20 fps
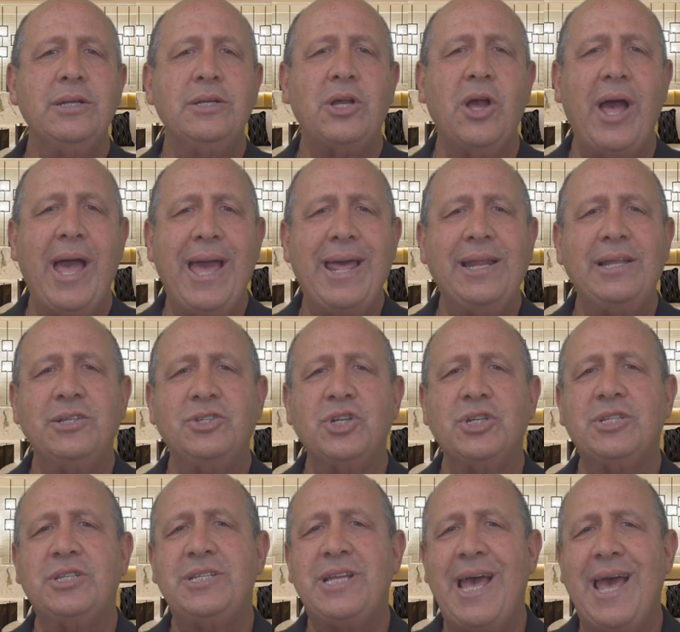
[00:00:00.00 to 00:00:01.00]
go ahead and
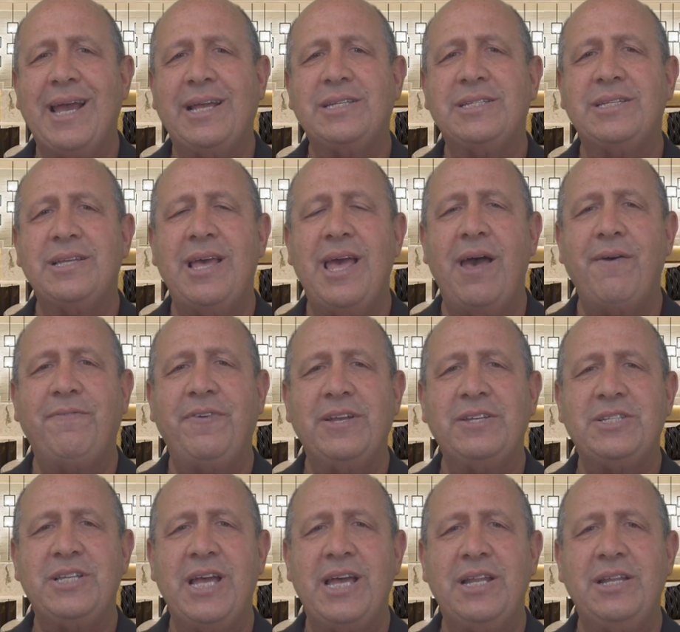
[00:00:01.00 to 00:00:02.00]
just text
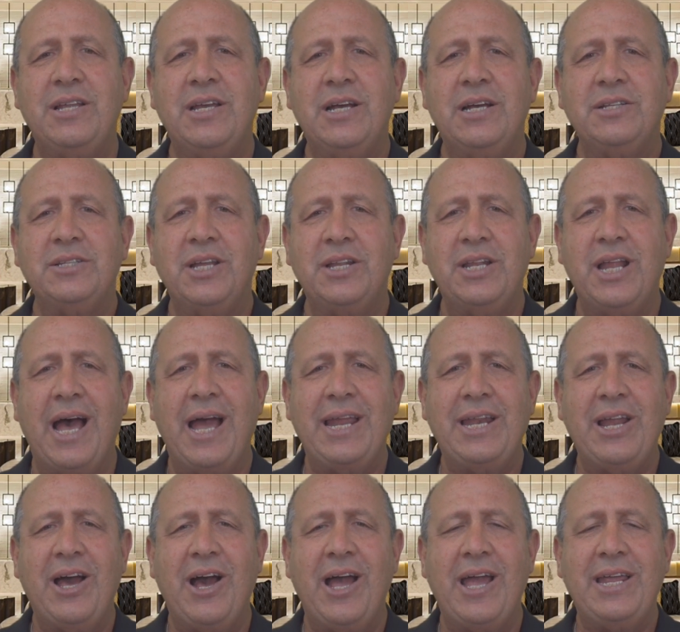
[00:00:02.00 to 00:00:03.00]
FSN to
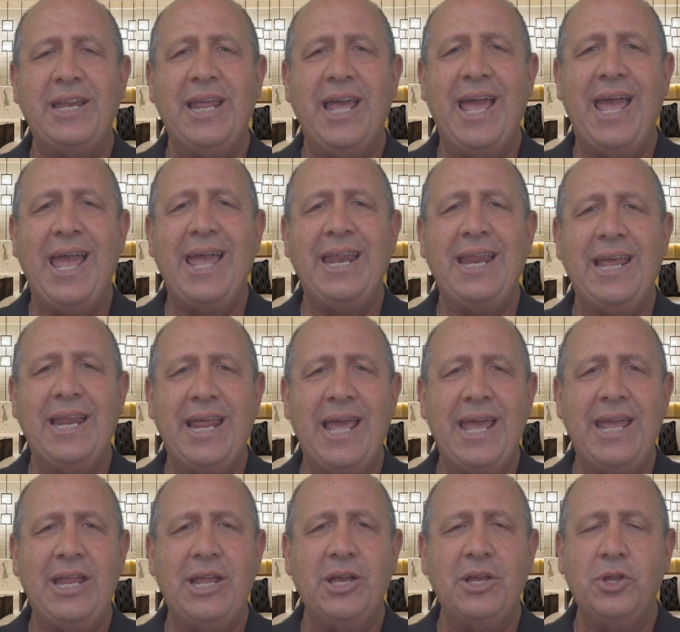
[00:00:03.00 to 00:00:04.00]

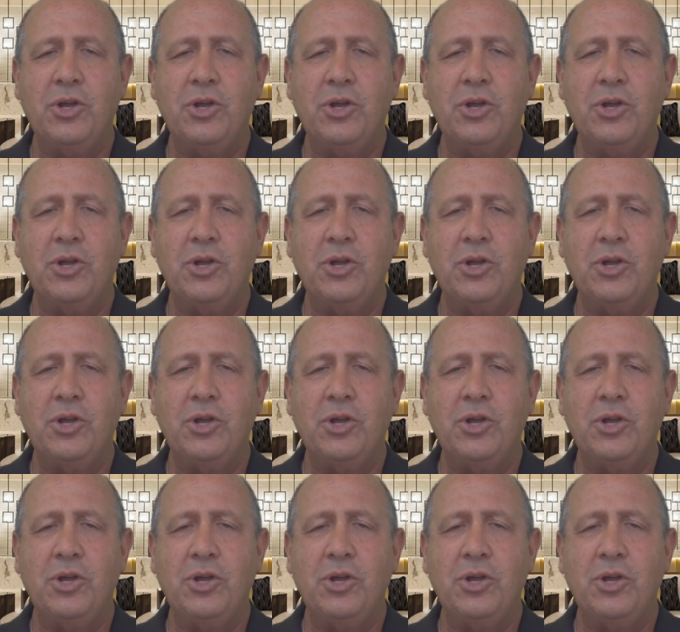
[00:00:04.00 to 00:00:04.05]
99888.